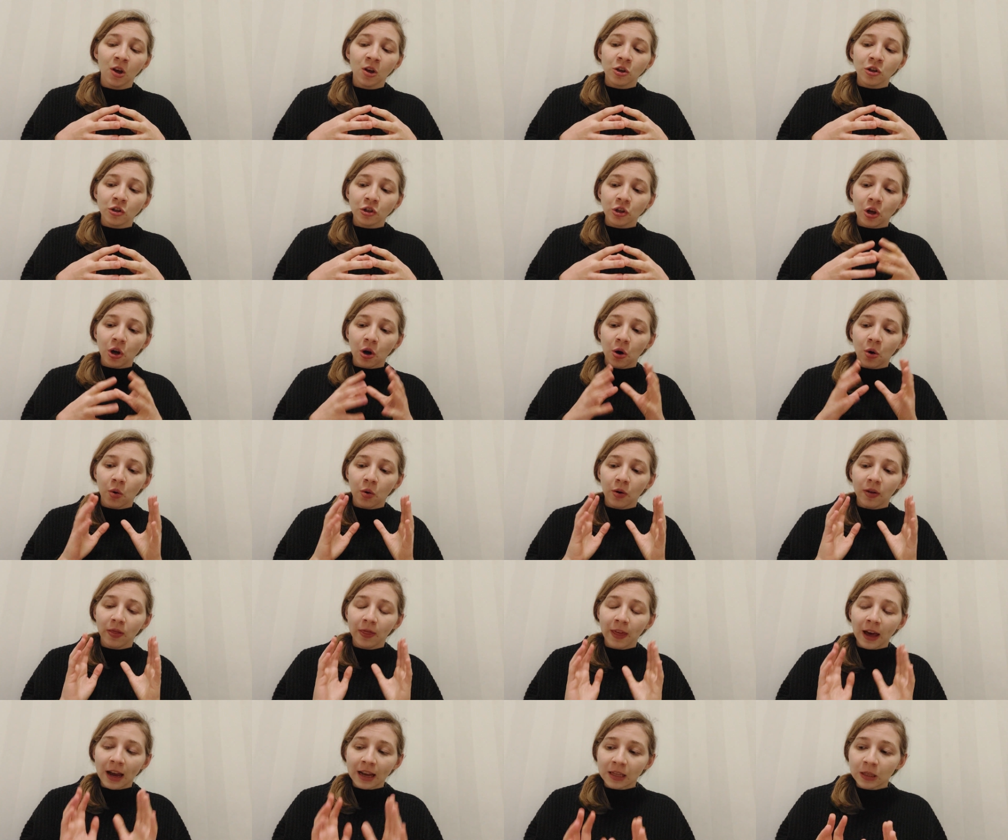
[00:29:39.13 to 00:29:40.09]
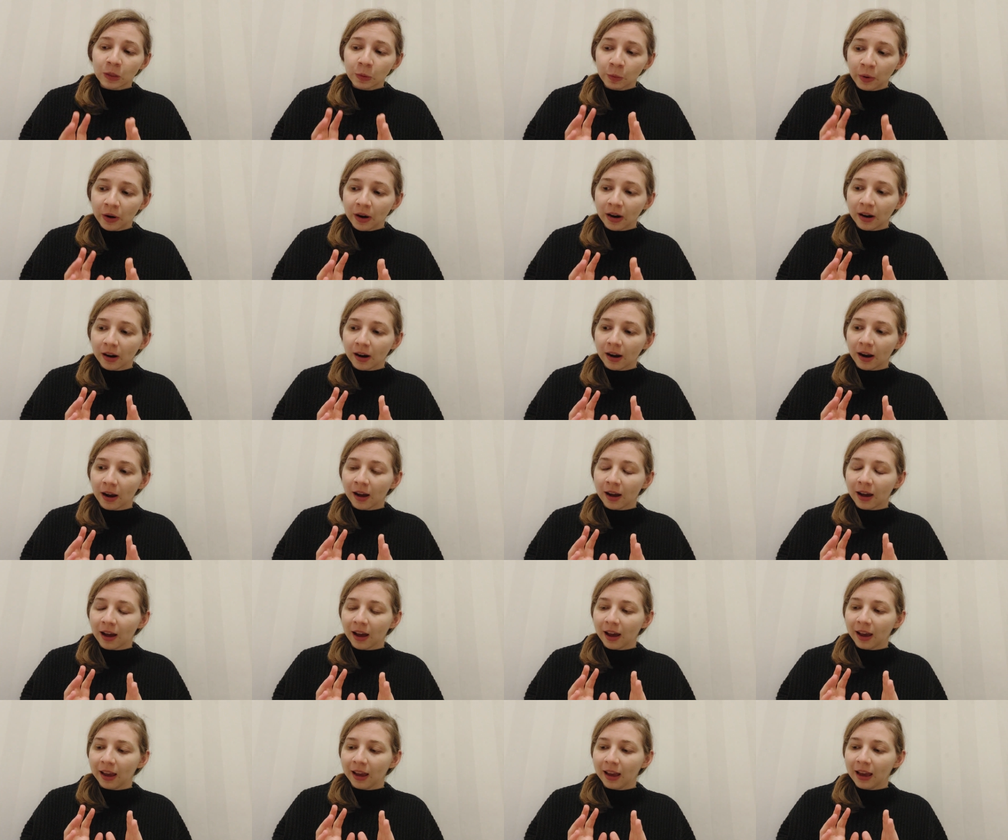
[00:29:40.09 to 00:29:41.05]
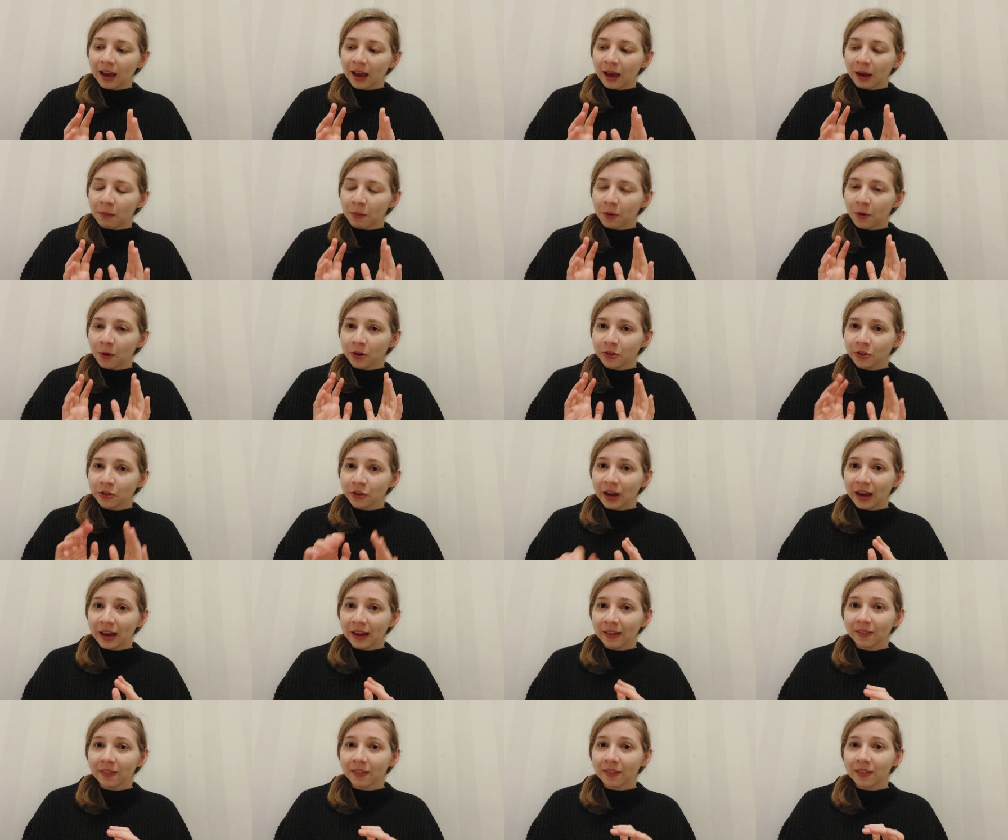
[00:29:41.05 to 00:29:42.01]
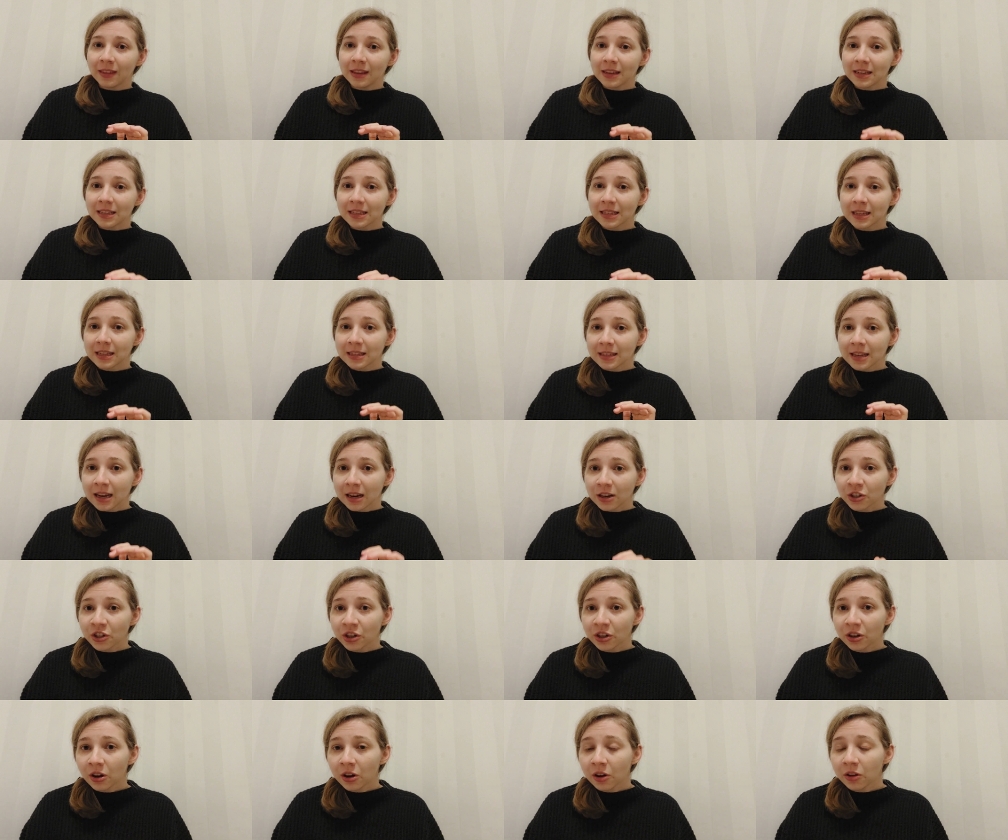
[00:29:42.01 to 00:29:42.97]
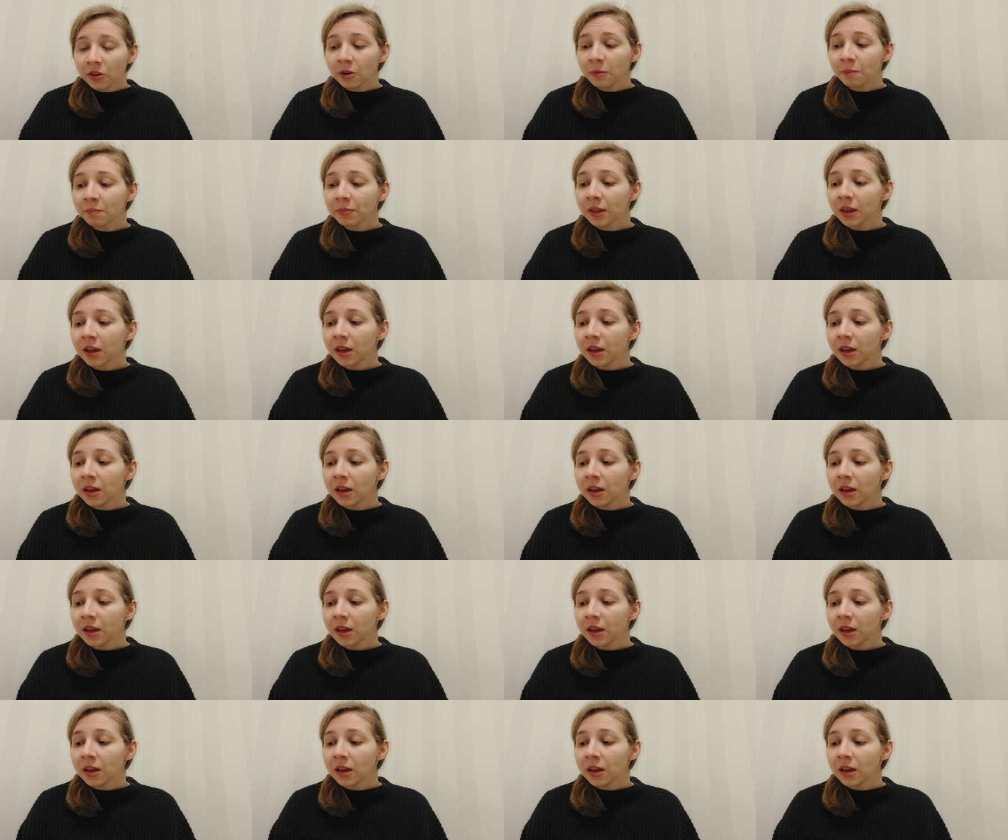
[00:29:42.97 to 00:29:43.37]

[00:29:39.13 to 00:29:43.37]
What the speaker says: So that's where I am going to end this section on.